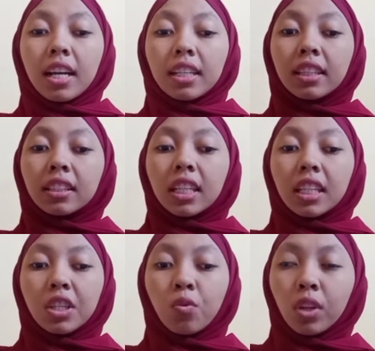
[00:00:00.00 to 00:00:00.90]

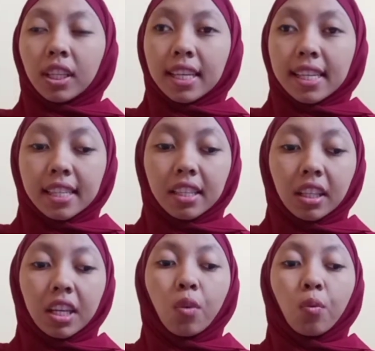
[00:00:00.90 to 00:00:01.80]
Interlingual is
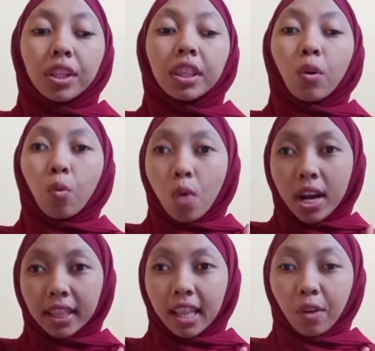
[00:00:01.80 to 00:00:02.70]
dealing with
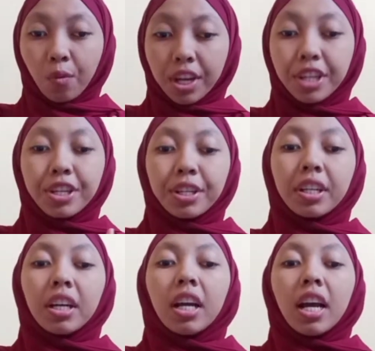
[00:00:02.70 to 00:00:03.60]
one language,
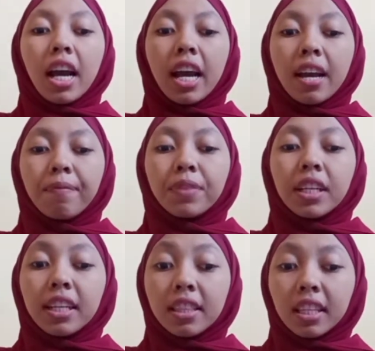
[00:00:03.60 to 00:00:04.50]
and
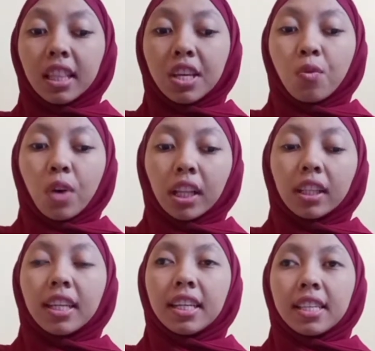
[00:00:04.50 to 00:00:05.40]

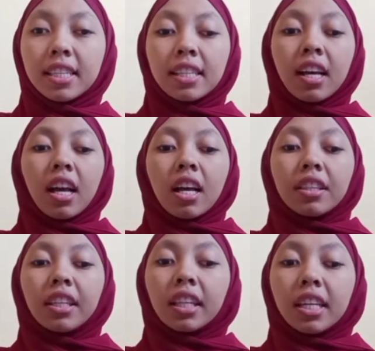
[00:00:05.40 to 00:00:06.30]
interlingual is
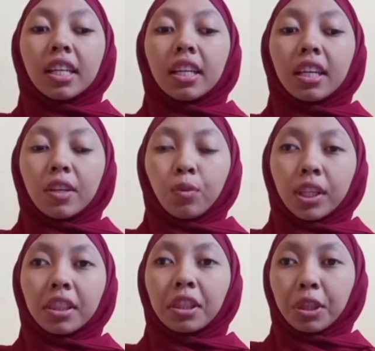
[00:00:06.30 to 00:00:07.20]
dealing
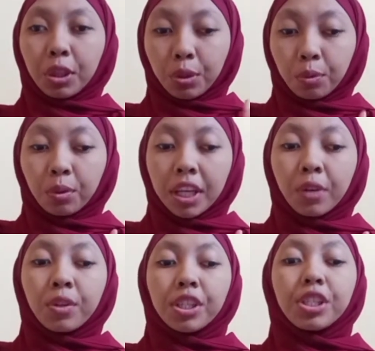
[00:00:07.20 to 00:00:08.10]
with two
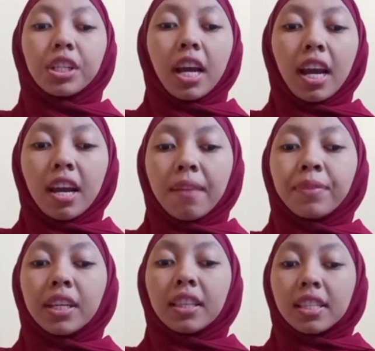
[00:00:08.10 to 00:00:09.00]
language, and
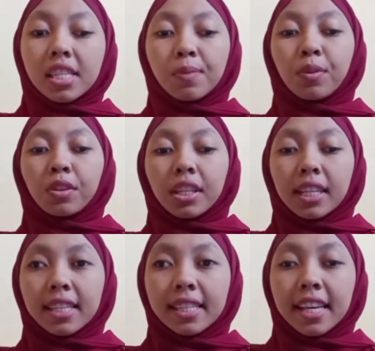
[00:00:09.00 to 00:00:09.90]
intersemiotic
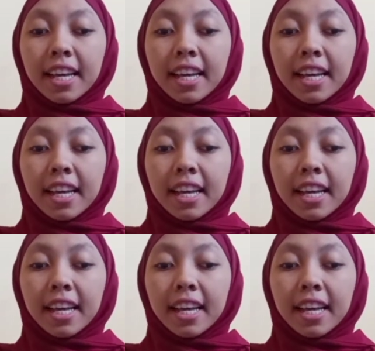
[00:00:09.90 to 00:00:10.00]
is